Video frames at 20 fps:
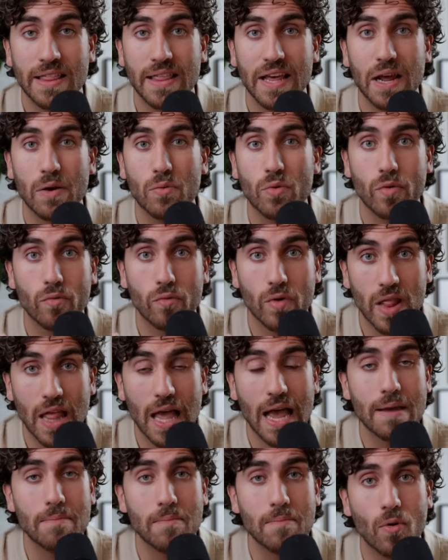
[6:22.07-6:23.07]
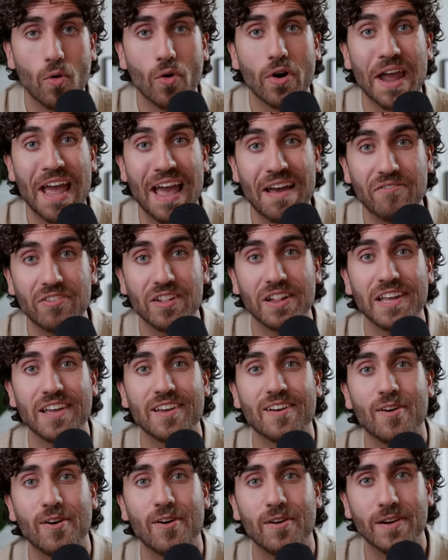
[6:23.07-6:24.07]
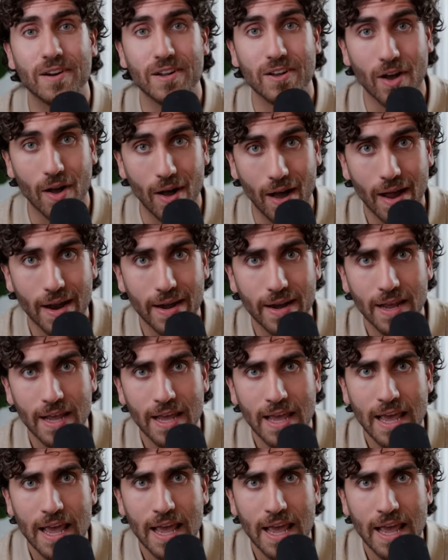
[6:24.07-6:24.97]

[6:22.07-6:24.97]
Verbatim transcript: that I would rely more heavily on God